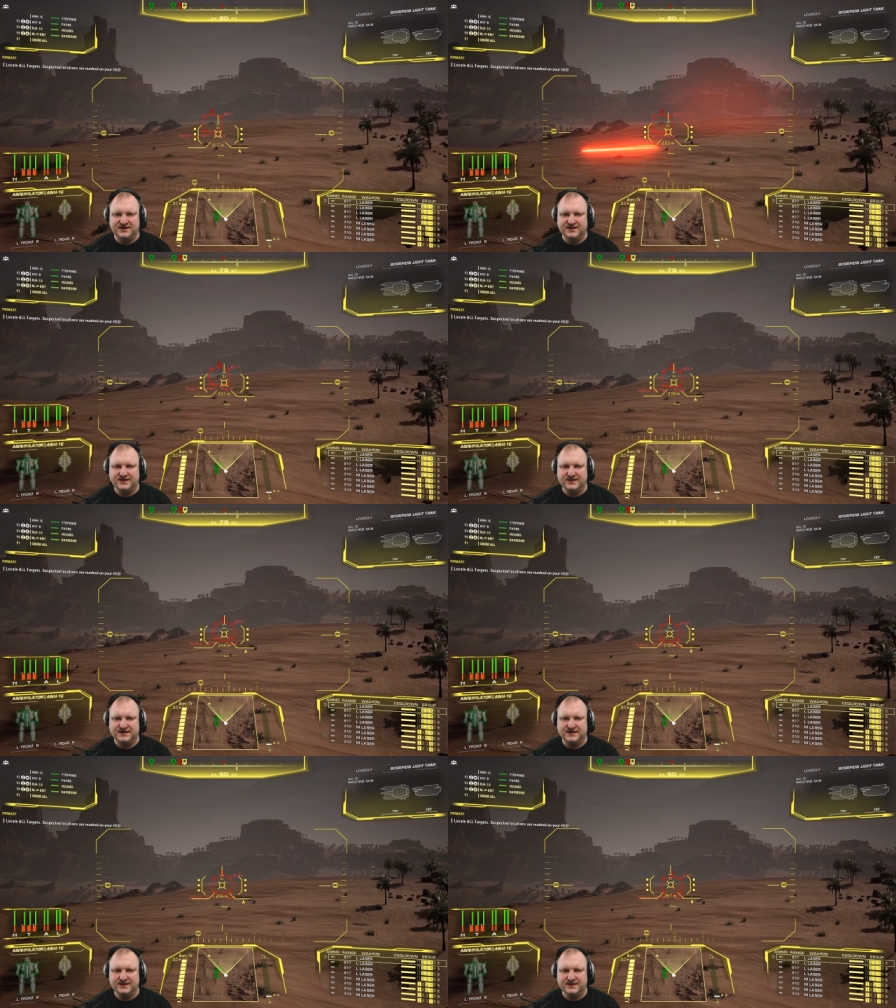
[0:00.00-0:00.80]

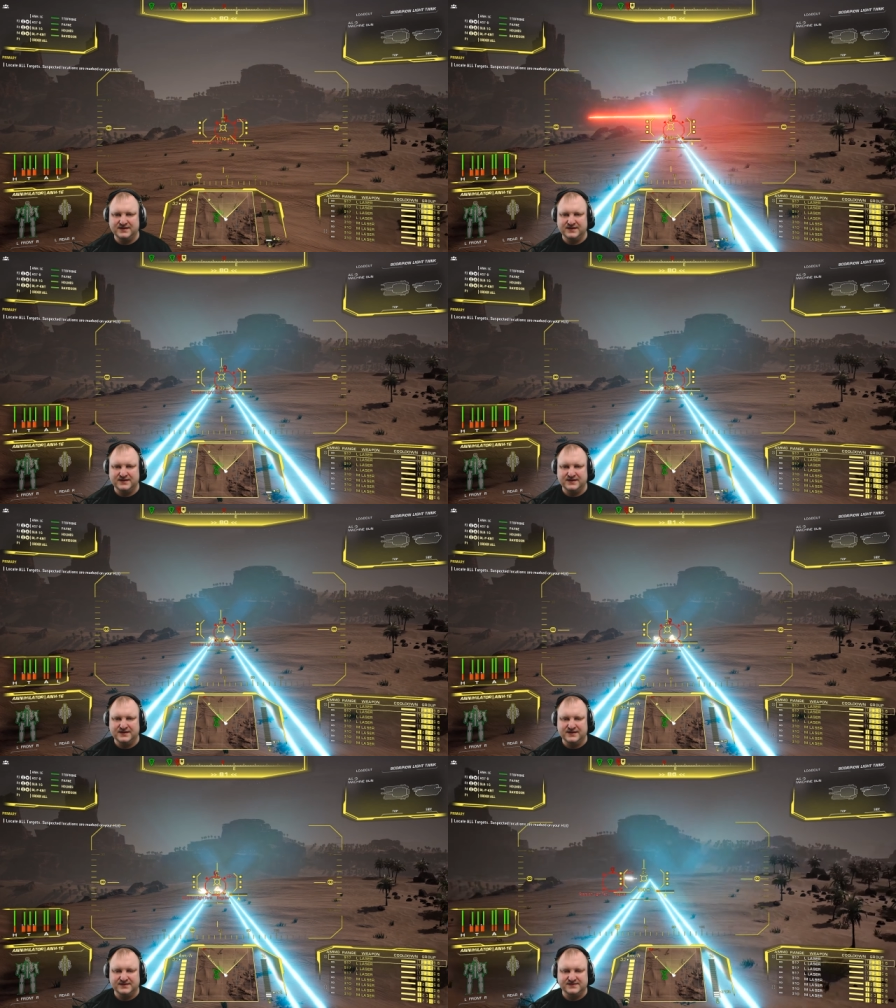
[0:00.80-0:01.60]
Acquired.
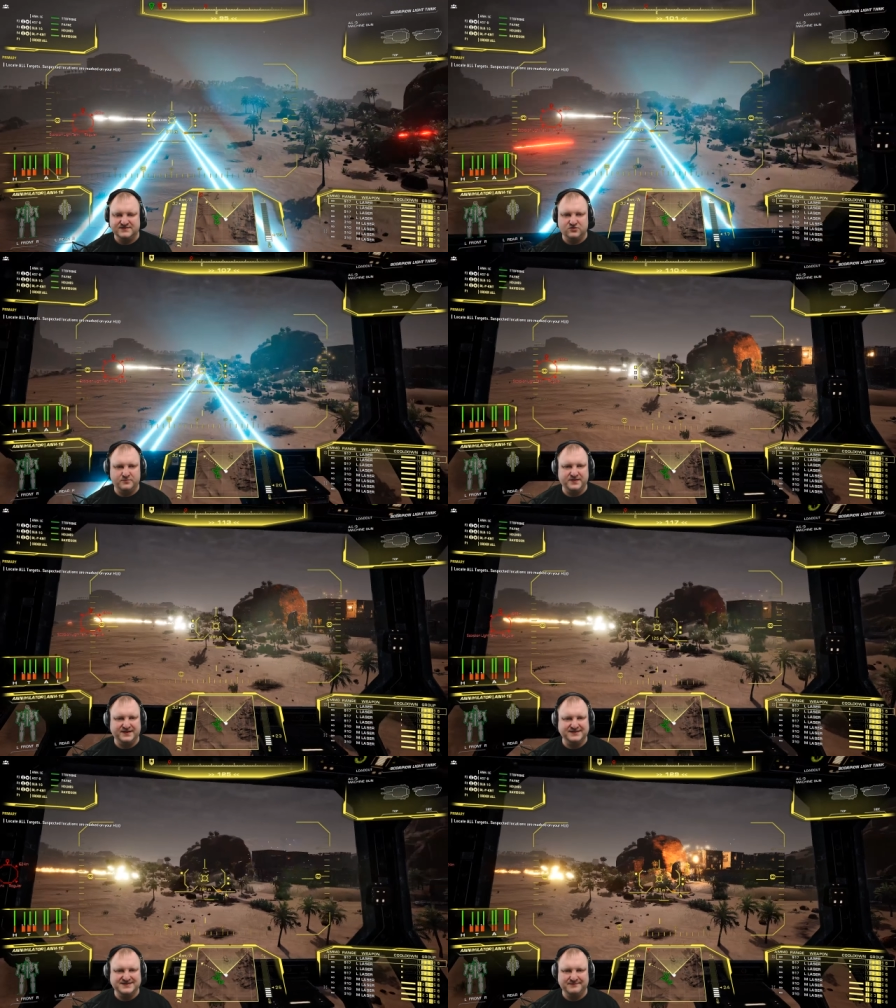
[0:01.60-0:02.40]
The Scorpion there,
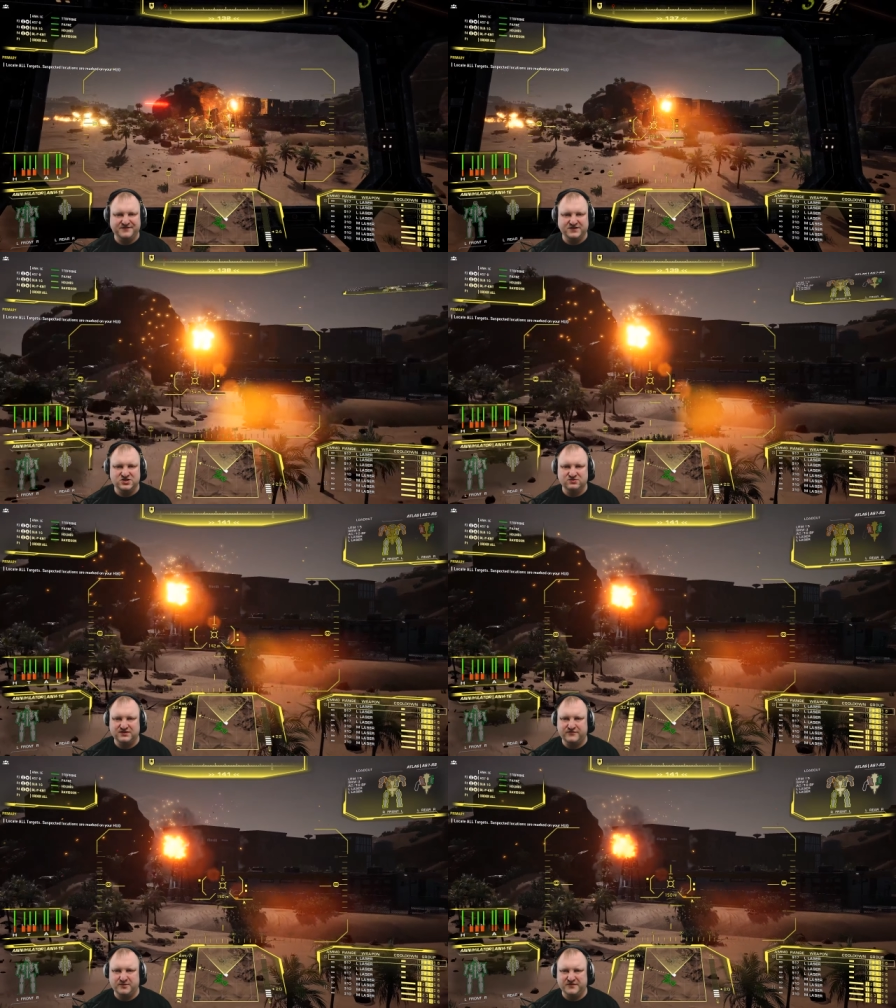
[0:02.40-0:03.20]
there's something shooting
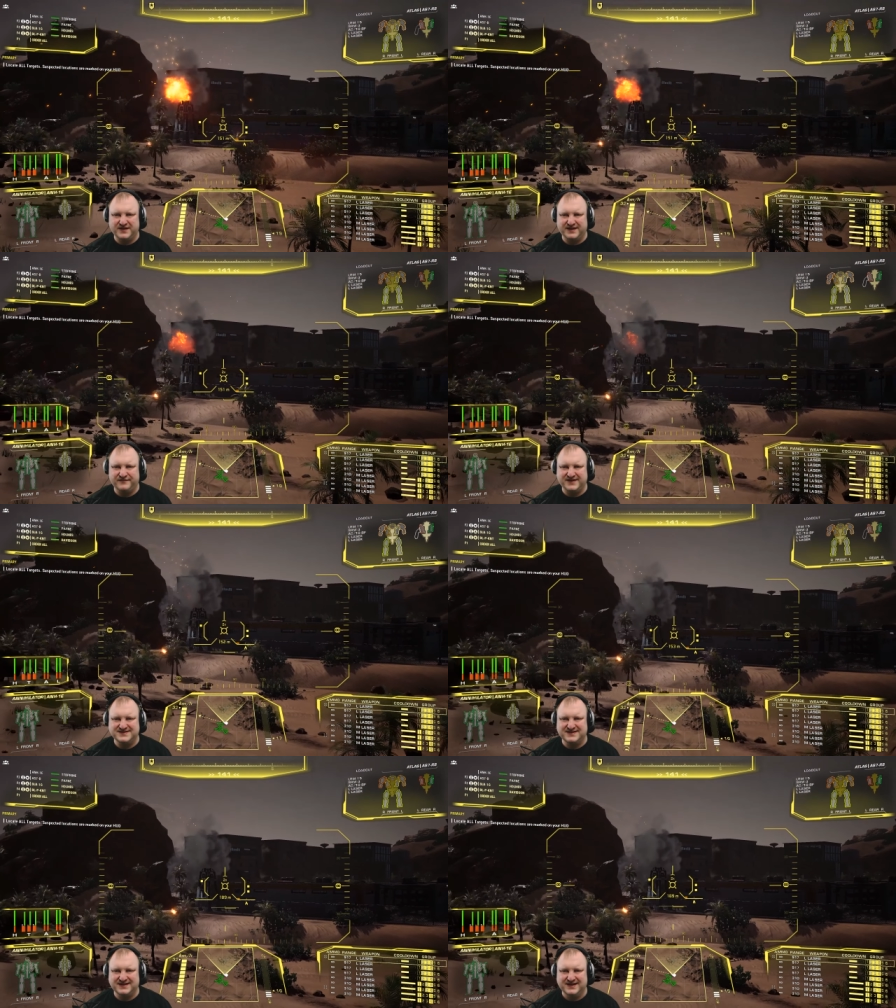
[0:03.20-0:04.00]
from over there. I think it's
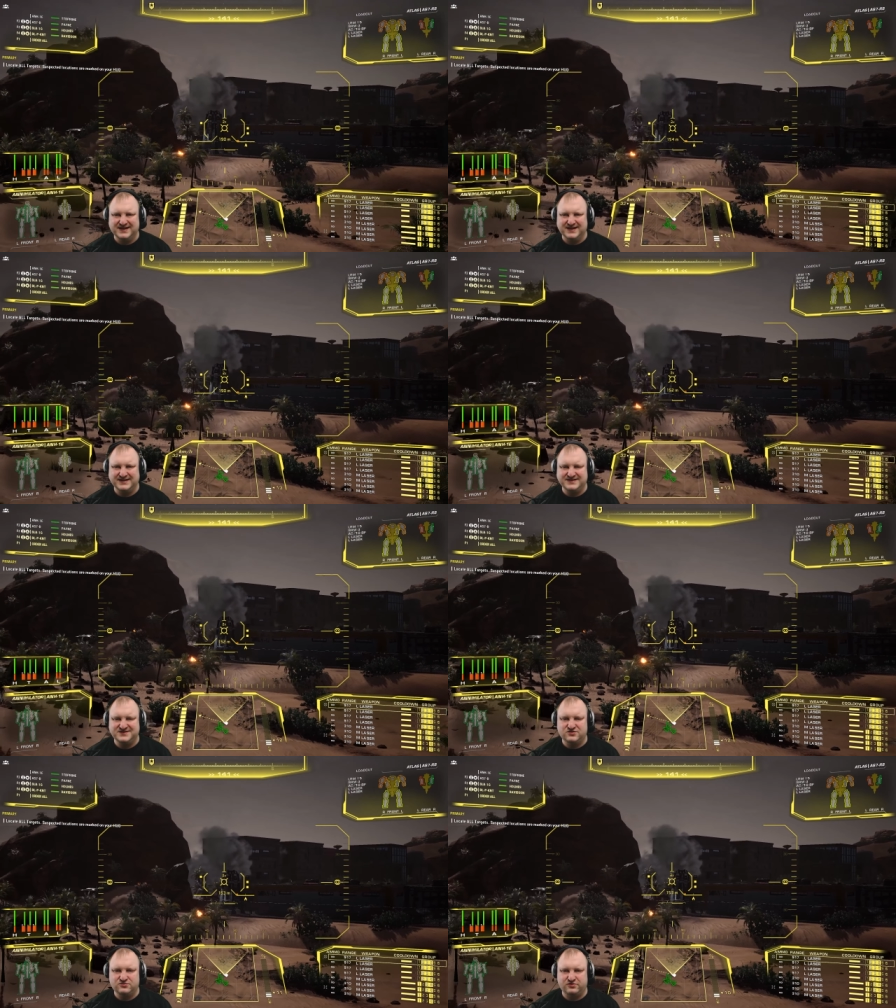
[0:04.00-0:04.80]
an, an AC
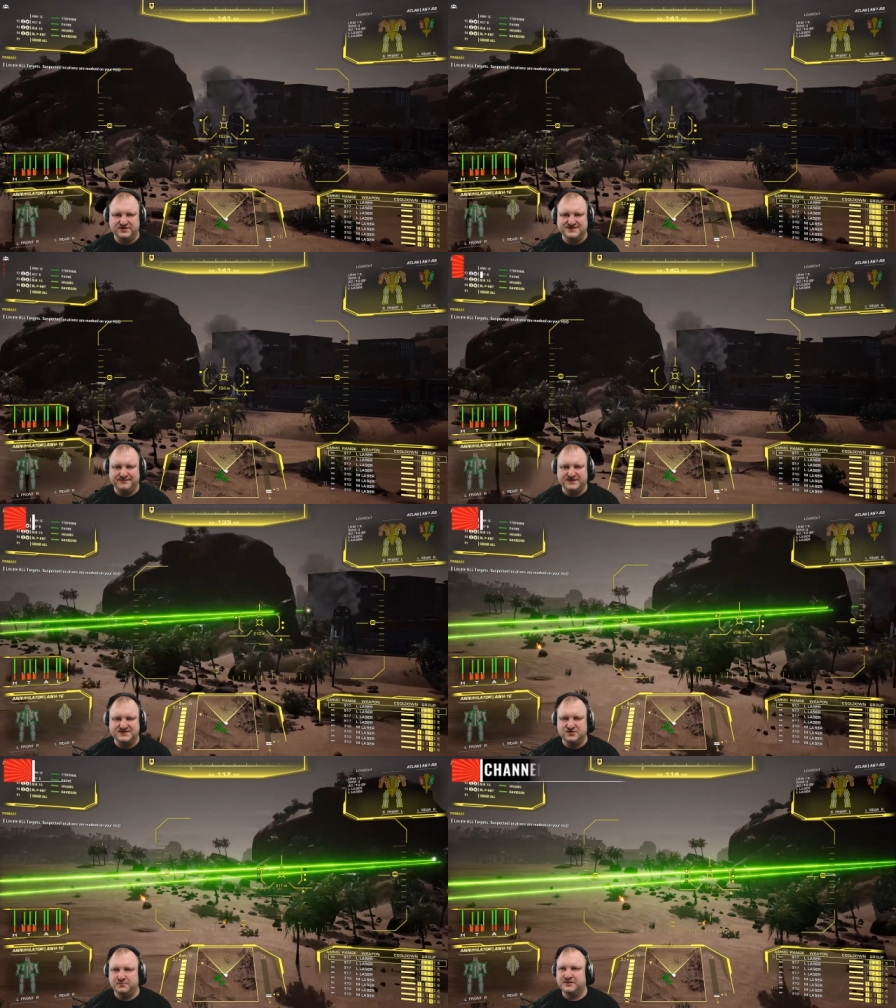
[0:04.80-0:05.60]
tutorial or something
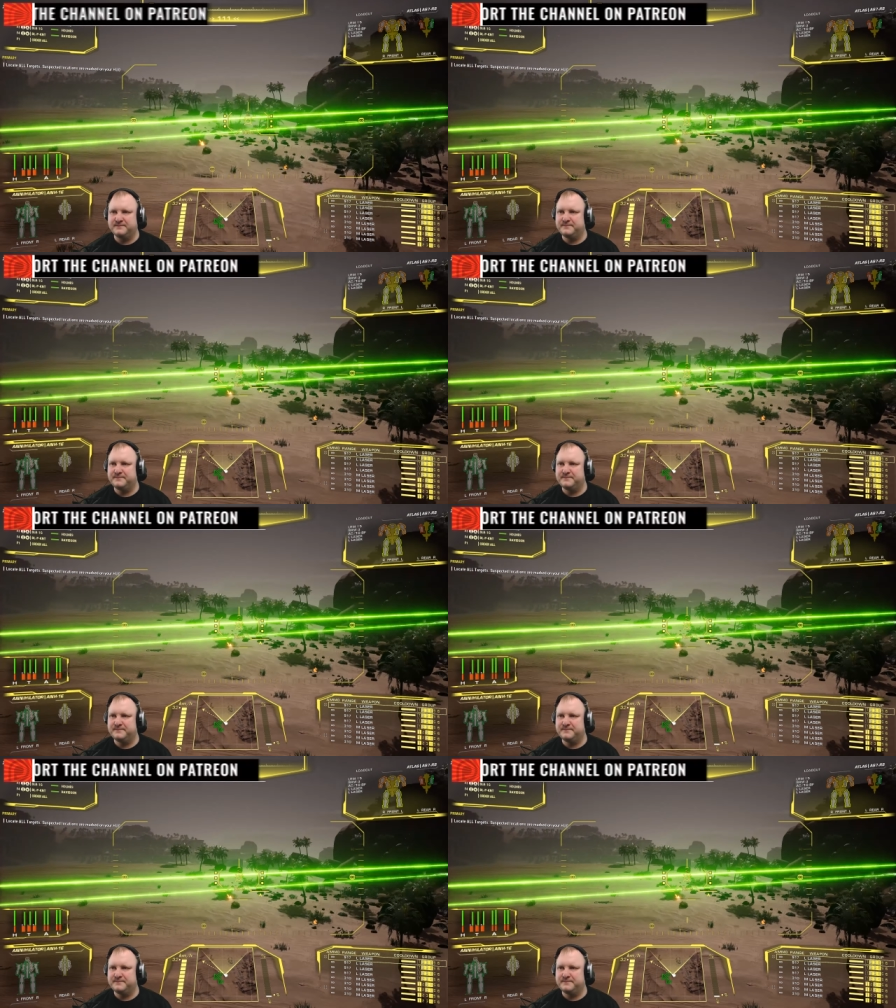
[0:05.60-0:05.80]
stupid.